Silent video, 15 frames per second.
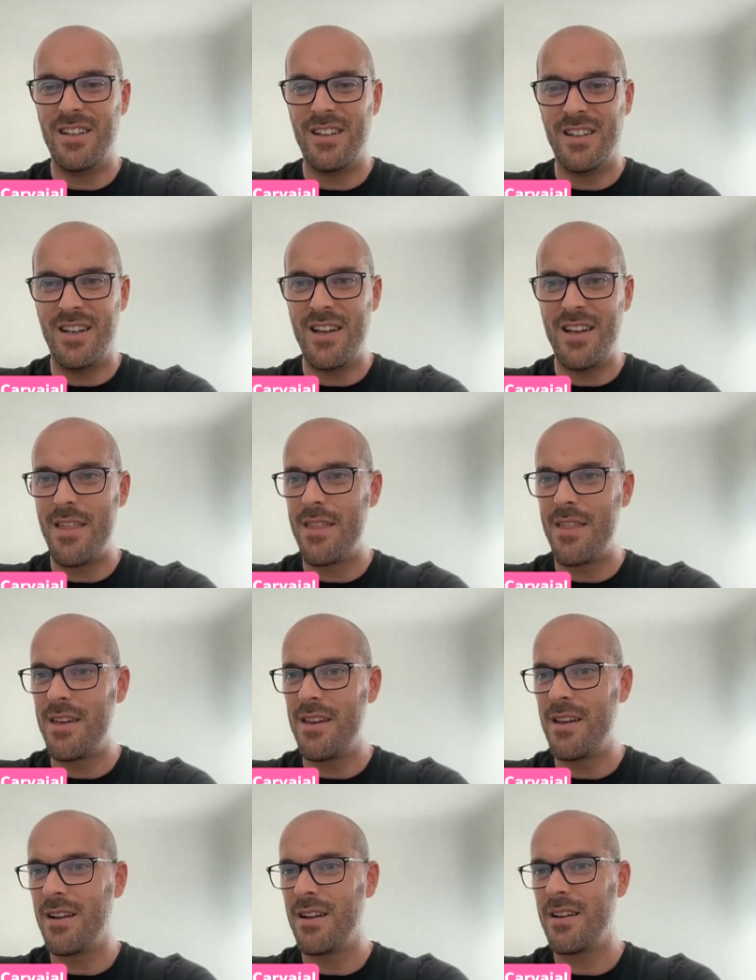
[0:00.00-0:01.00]
I
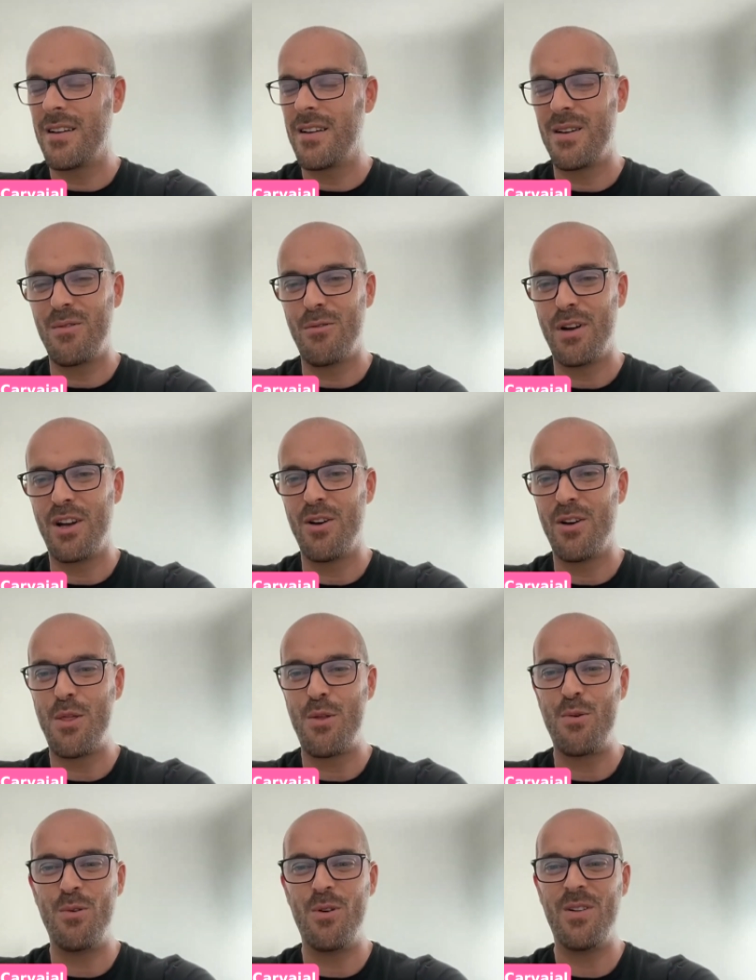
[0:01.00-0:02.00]
think we got
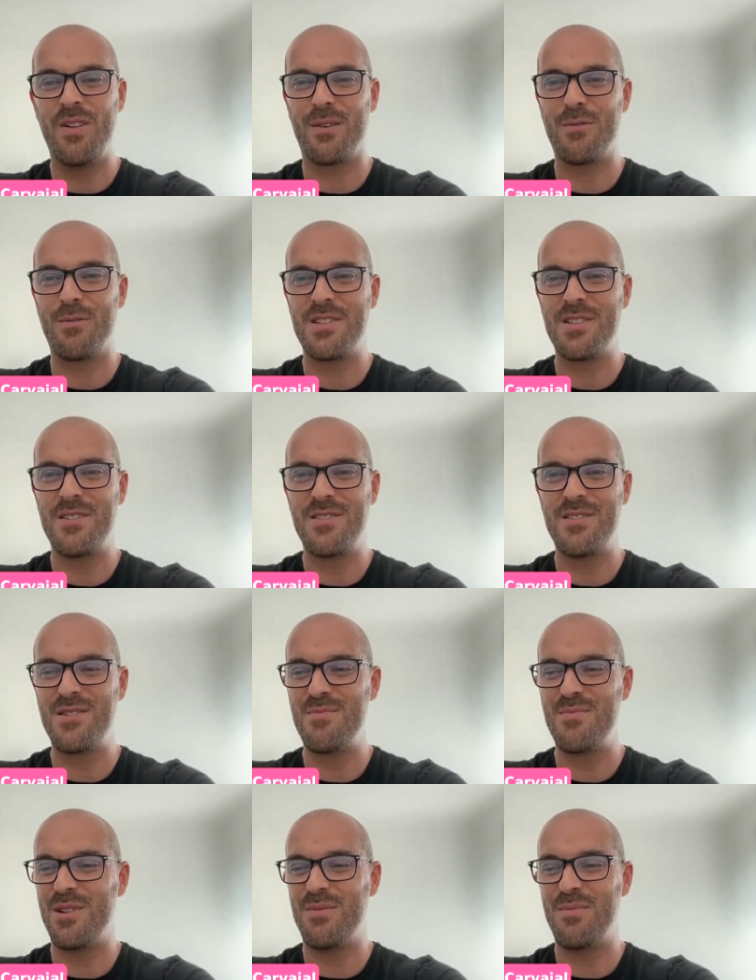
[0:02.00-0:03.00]
through all the questions,
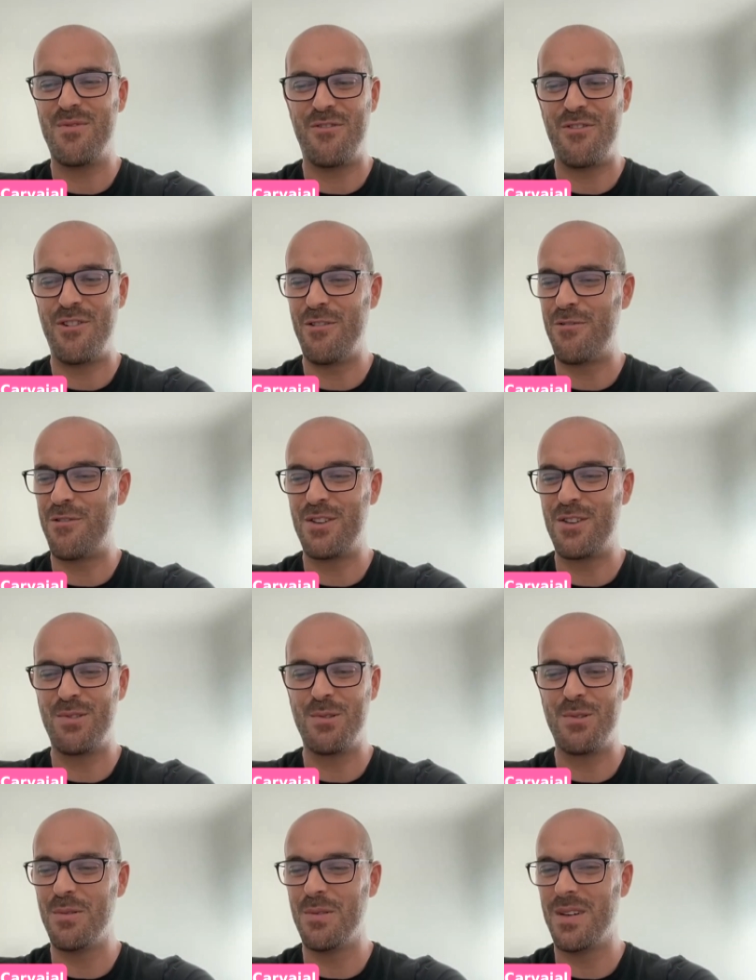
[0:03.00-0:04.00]
but feel free
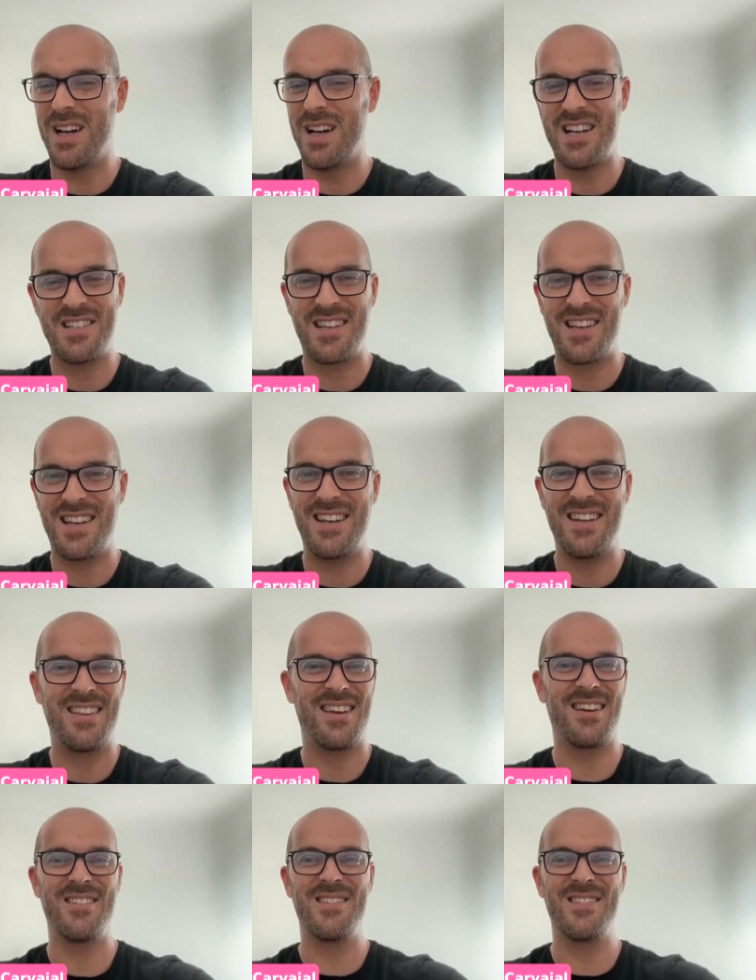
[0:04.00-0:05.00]
to ask
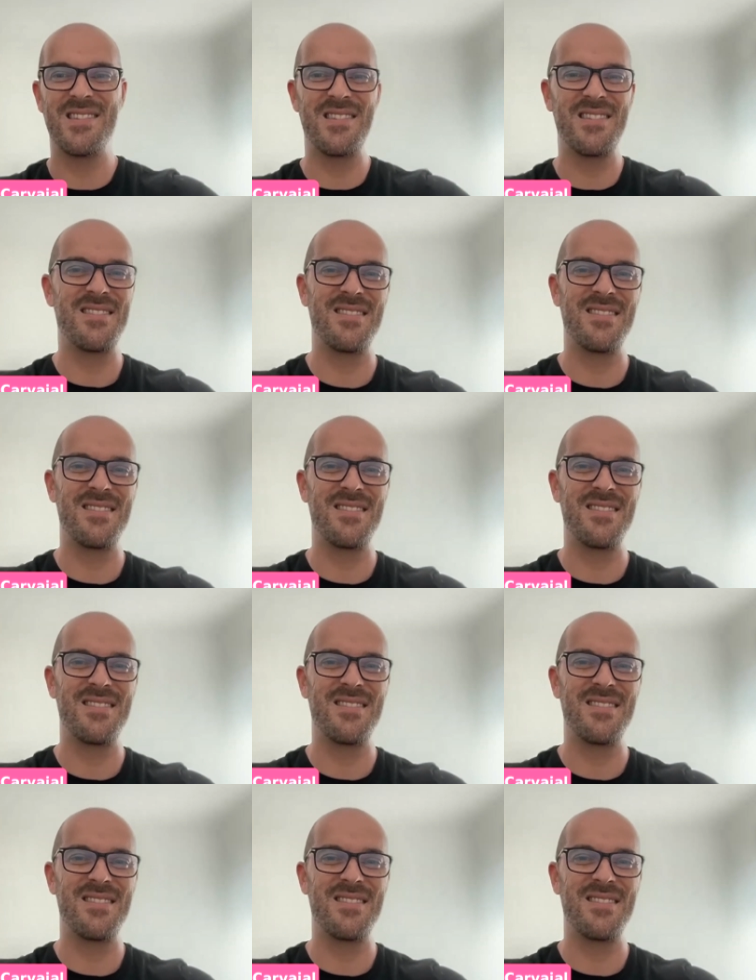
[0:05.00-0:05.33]
anything else.